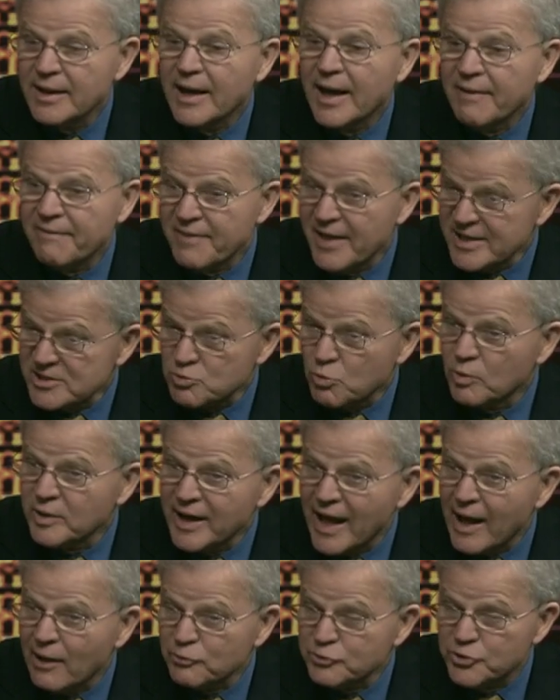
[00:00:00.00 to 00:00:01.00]
And that's what
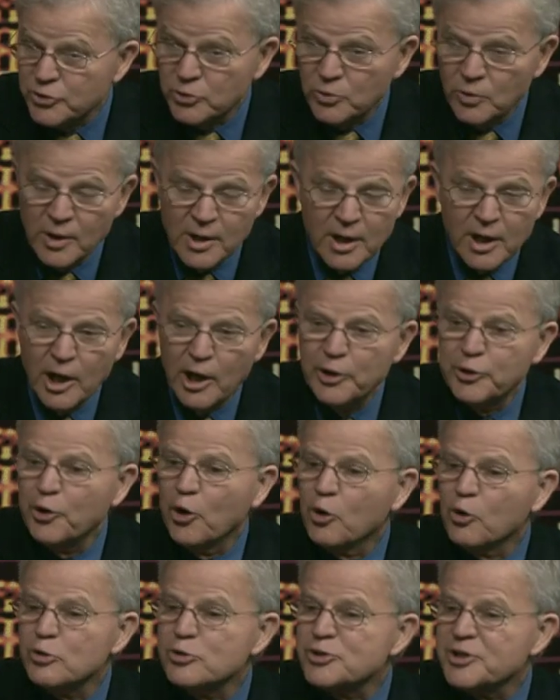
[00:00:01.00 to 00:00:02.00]
I'll do. An
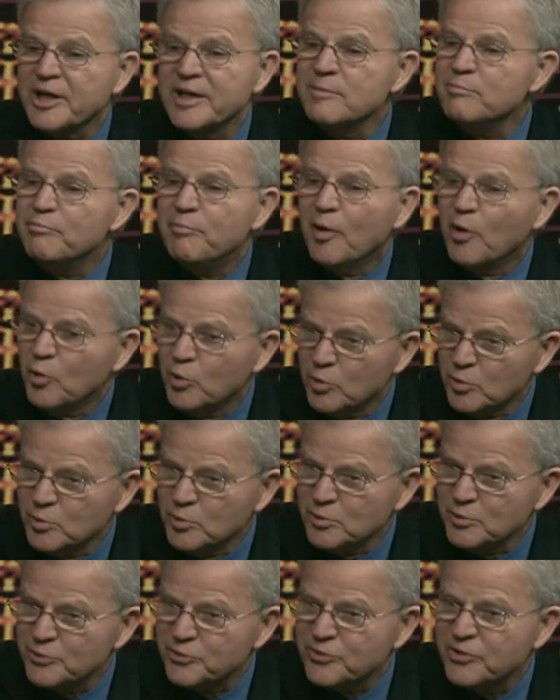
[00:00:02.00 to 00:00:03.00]
Erskine
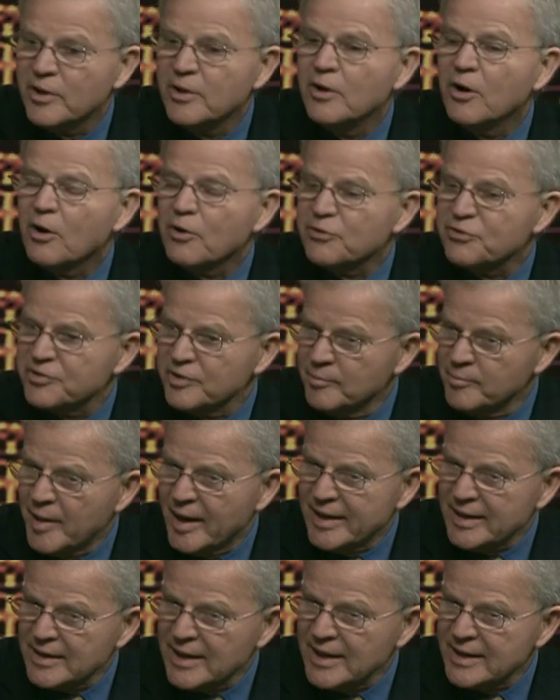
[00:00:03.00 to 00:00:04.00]
Bowles or
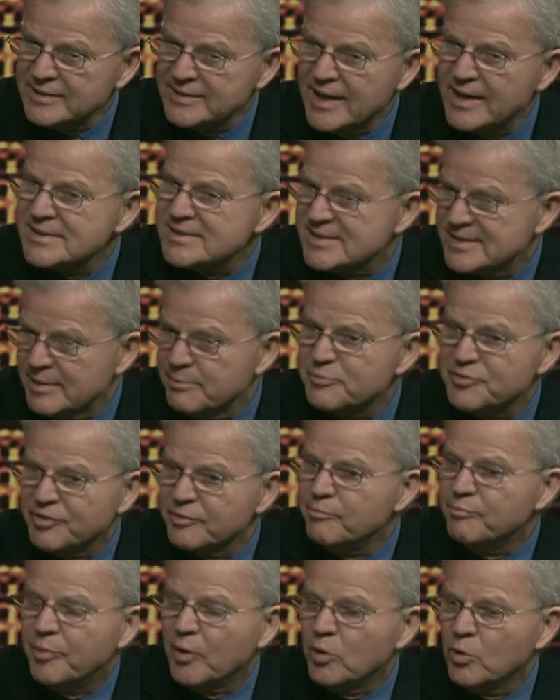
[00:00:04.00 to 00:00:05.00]
somebody like that,
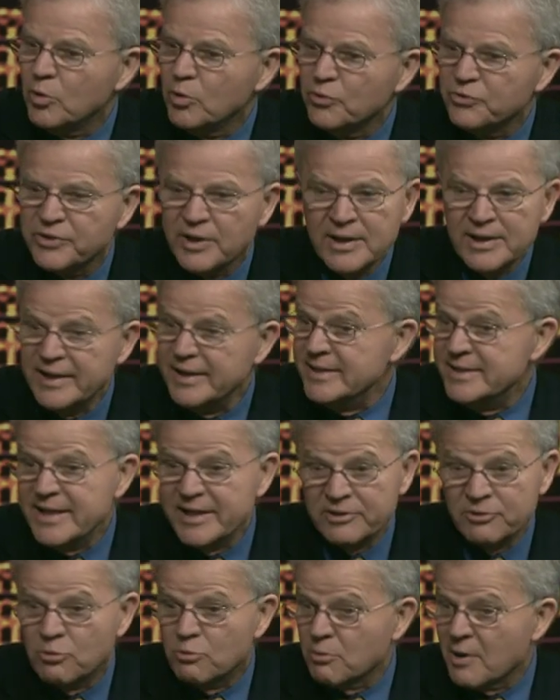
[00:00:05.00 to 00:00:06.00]
Simpson Bowles, he
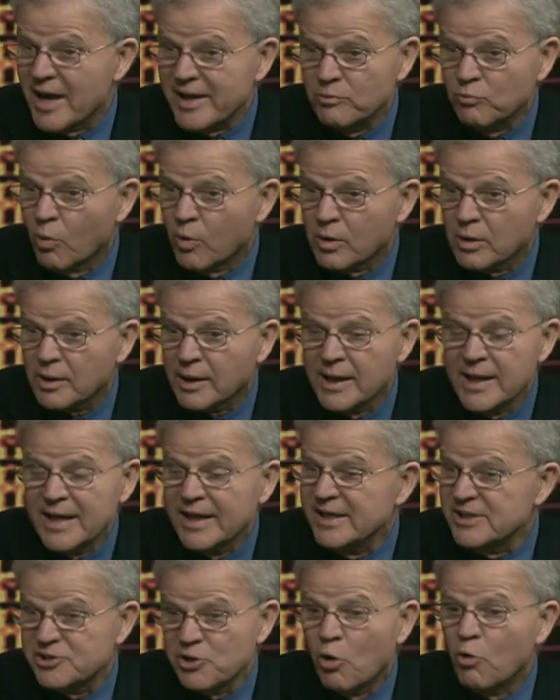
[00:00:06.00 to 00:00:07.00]
did great work.
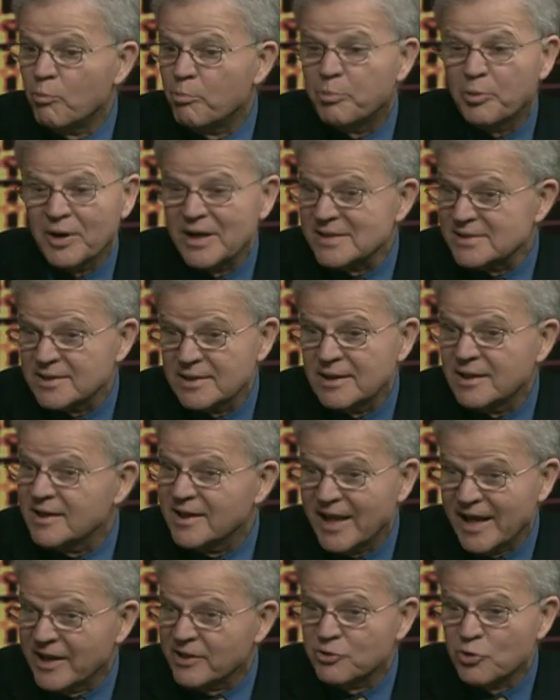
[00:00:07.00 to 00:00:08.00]
His own president
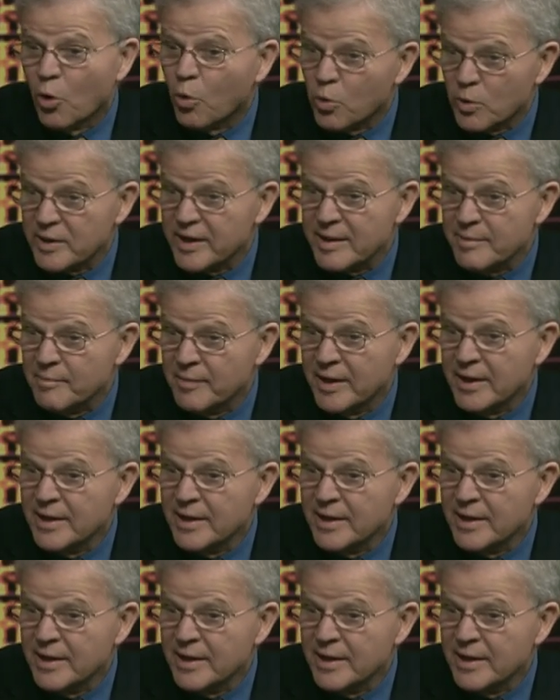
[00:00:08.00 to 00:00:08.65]
ignored him.